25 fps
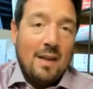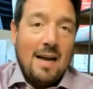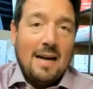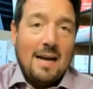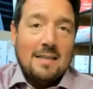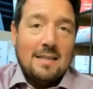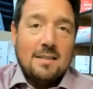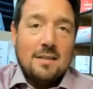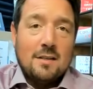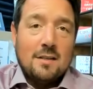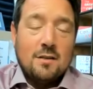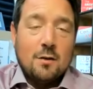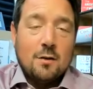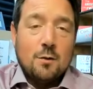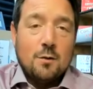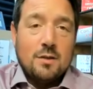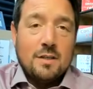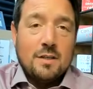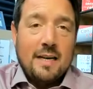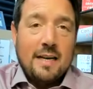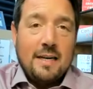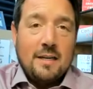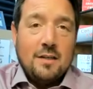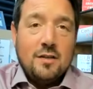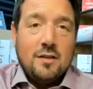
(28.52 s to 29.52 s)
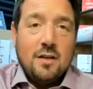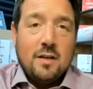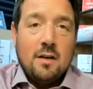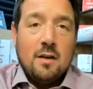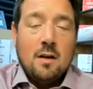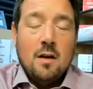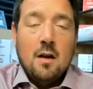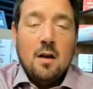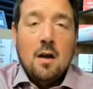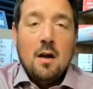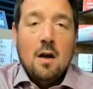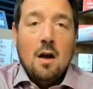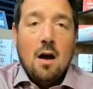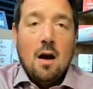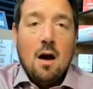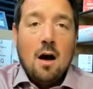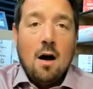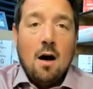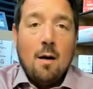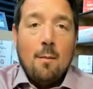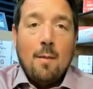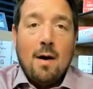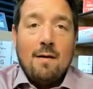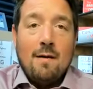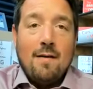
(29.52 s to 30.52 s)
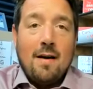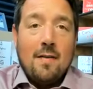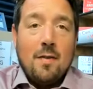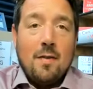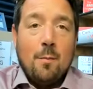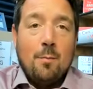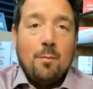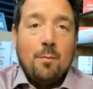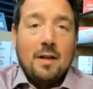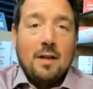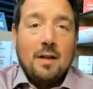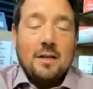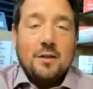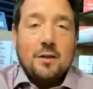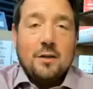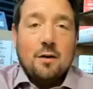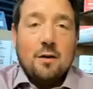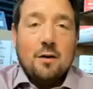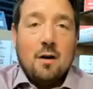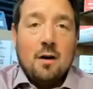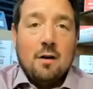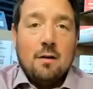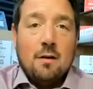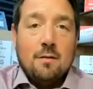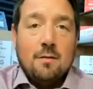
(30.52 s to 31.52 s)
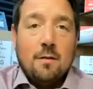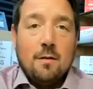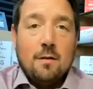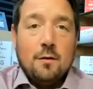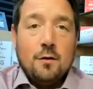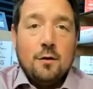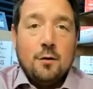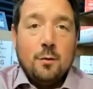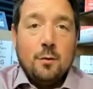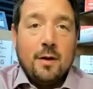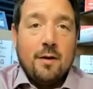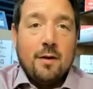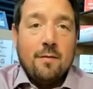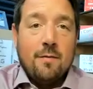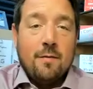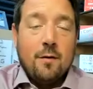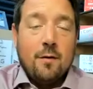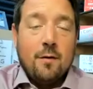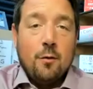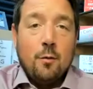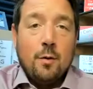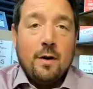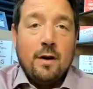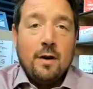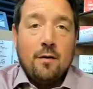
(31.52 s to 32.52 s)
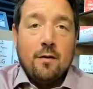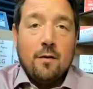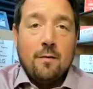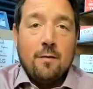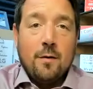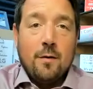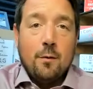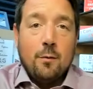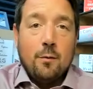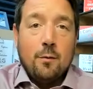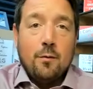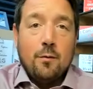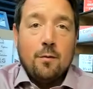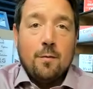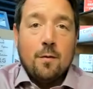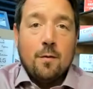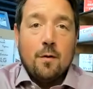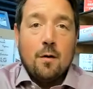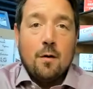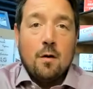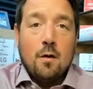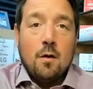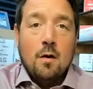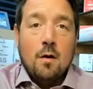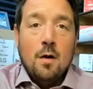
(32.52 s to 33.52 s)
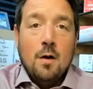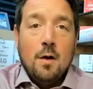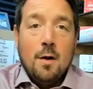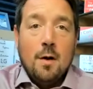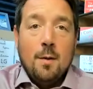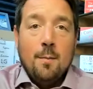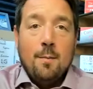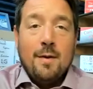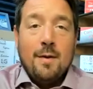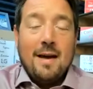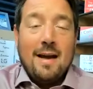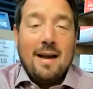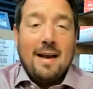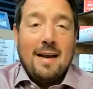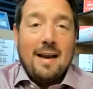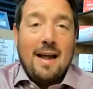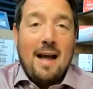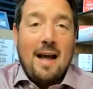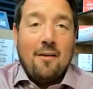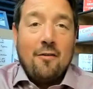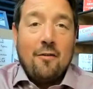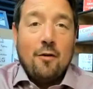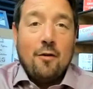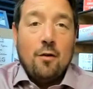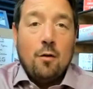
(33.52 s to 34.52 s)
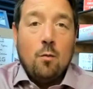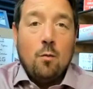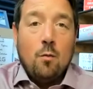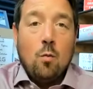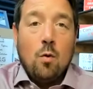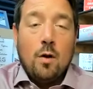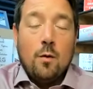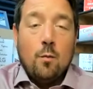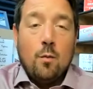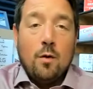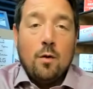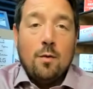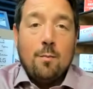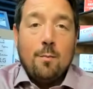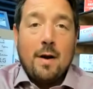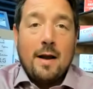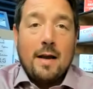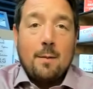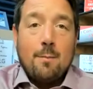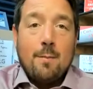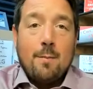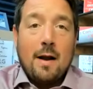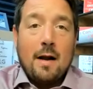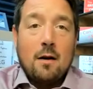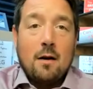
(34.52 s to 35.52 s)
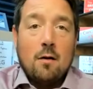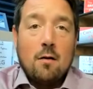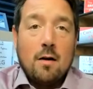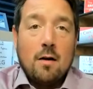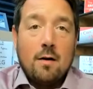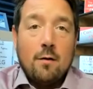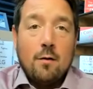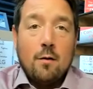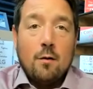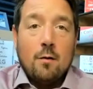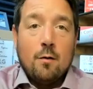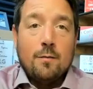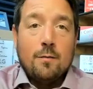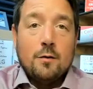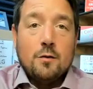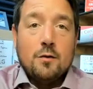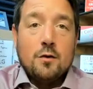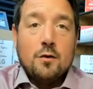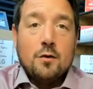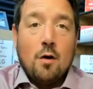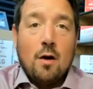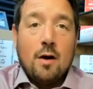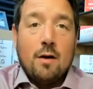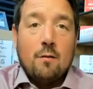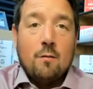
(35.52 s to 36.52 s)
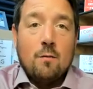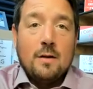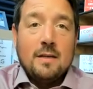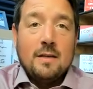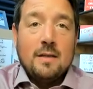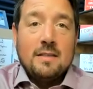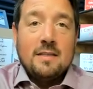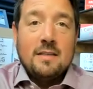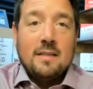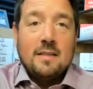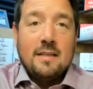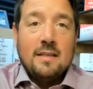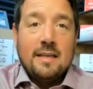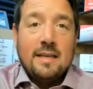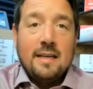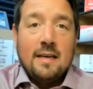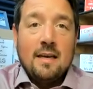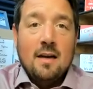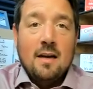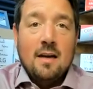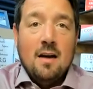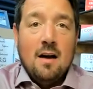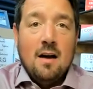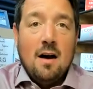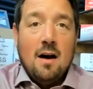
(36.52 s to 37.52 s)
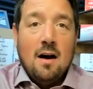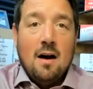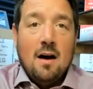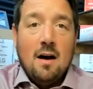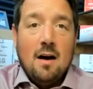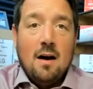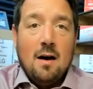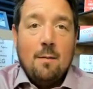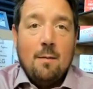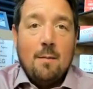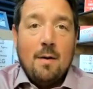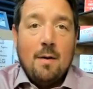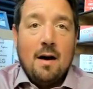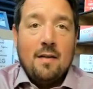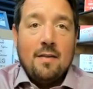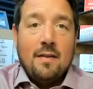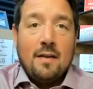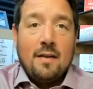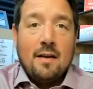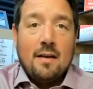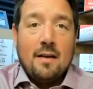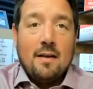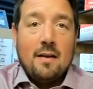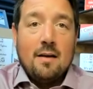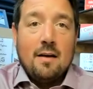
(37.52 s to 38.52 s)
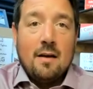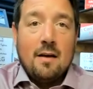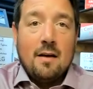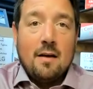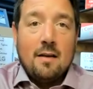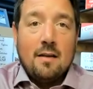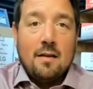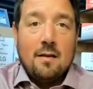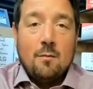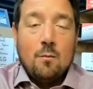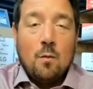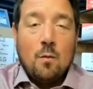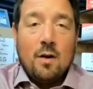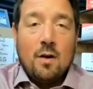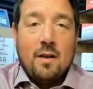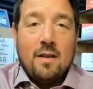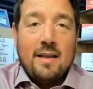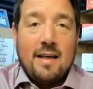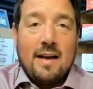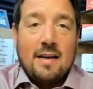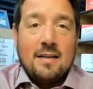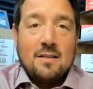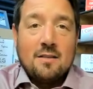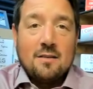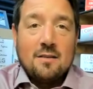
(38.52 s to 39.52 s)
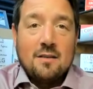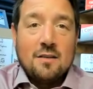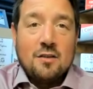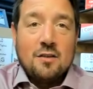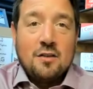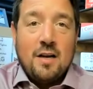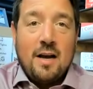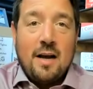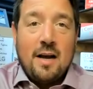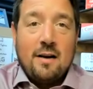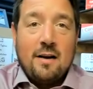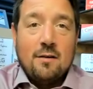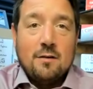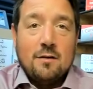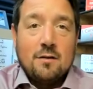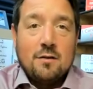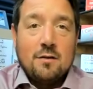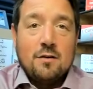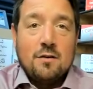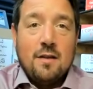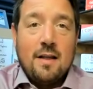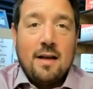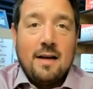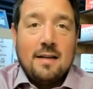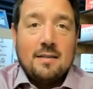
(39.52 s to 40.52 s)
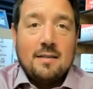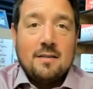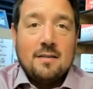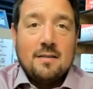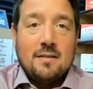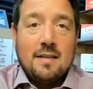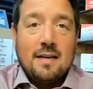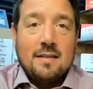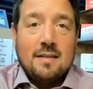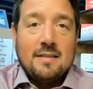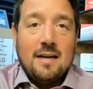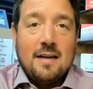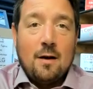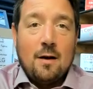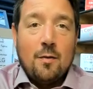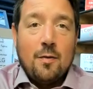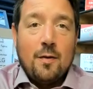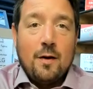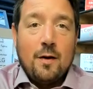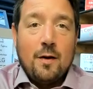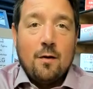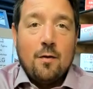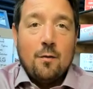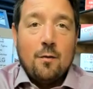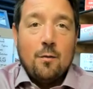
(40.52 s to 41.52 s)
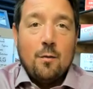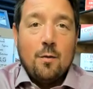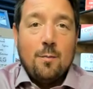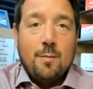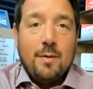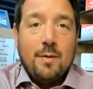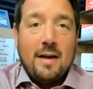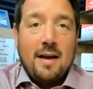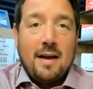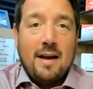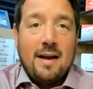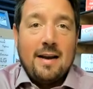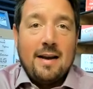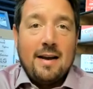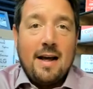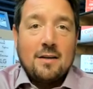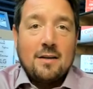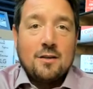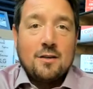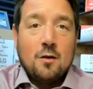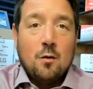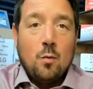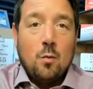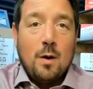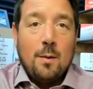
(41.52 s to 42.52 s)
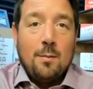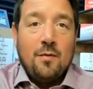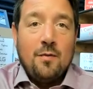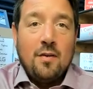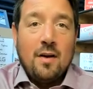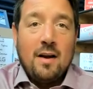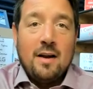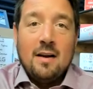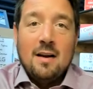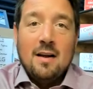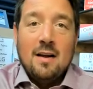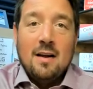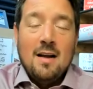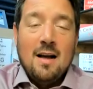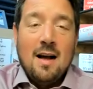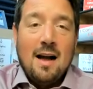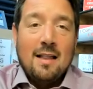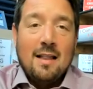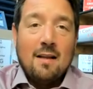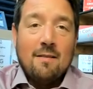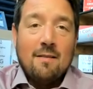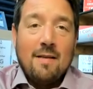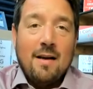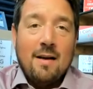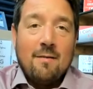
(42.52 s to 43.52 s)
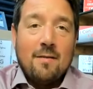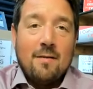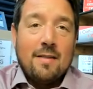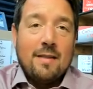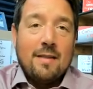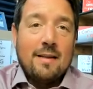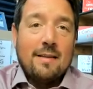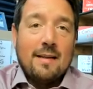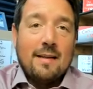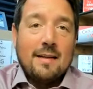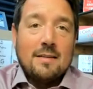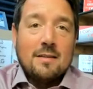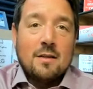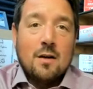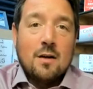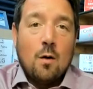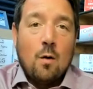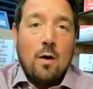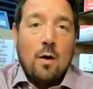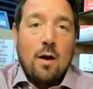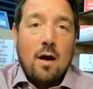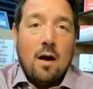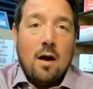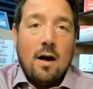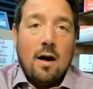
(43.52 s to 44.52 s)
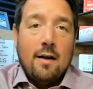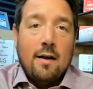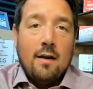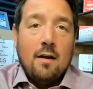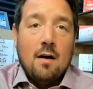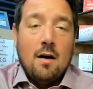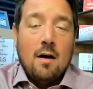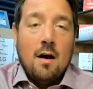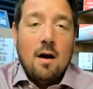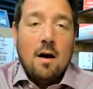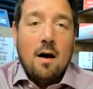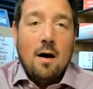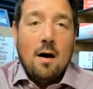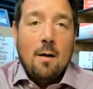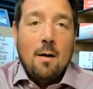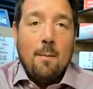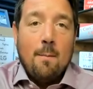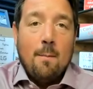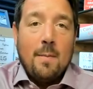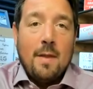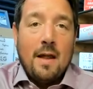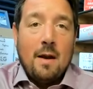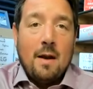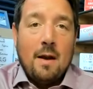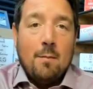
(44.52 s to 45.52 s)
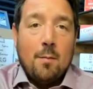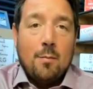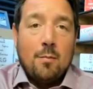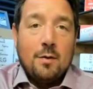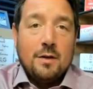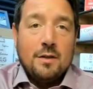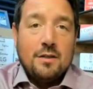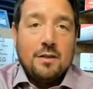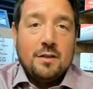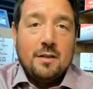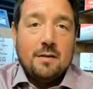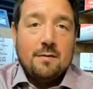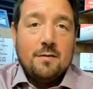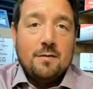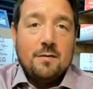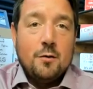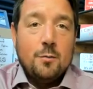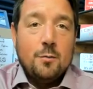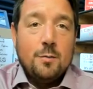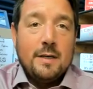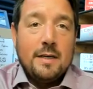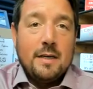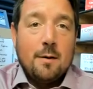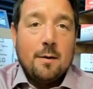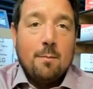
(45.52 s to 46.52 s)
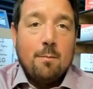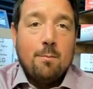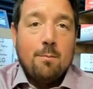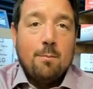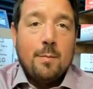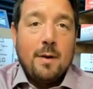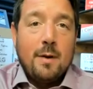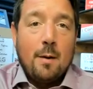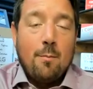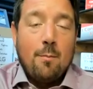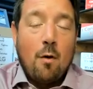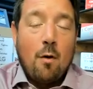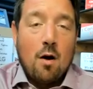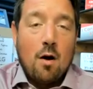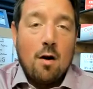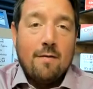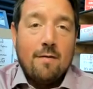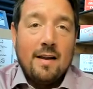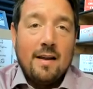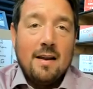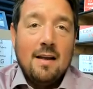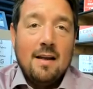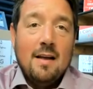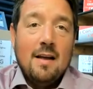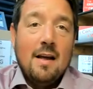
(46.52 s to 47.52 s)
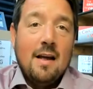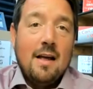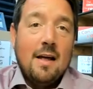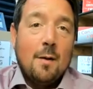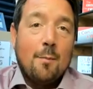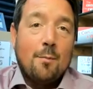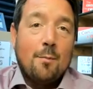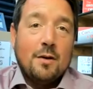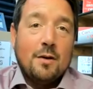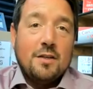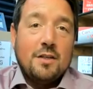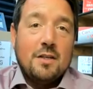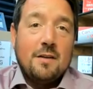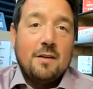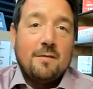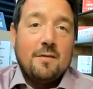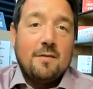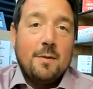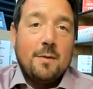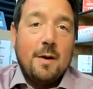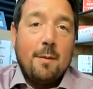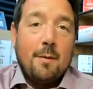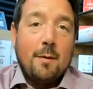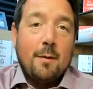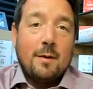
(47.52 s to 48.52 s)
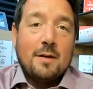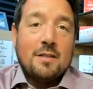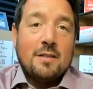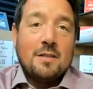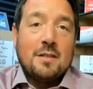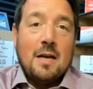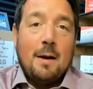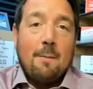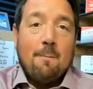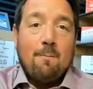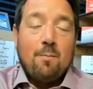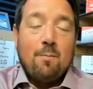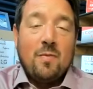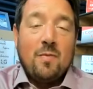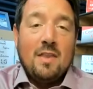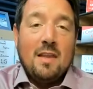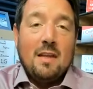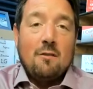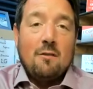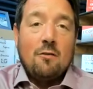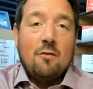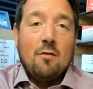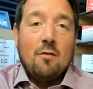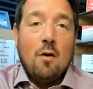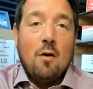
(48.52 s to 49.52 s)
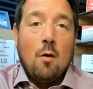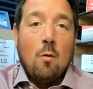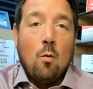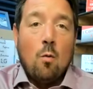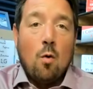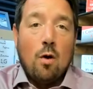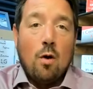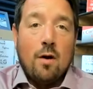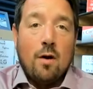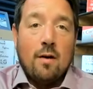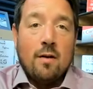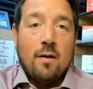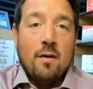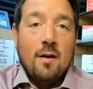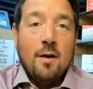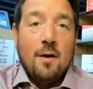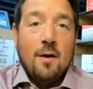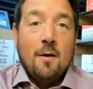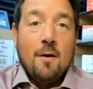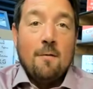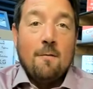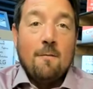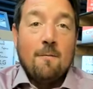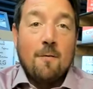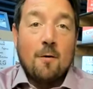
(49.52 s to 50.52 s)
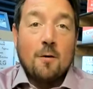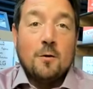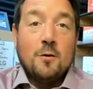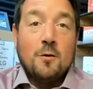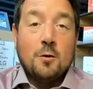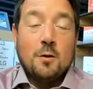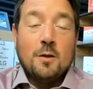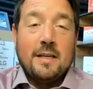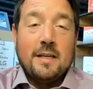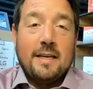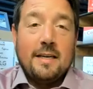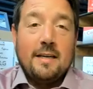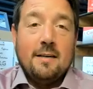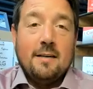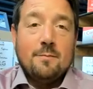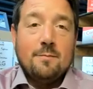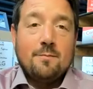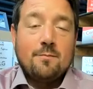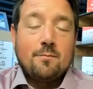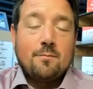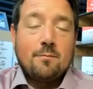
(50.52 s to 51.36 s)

as an association. I've had the pleasure of doing a few interviews for PIA National, one with Mike Becker. I don't know if you saw it recently on one of the excellence channels that's out there through the PIA National website. I love everything that's going on, and I'm appreciative to be a part of it, and appreciative to be able to accept this award virtually,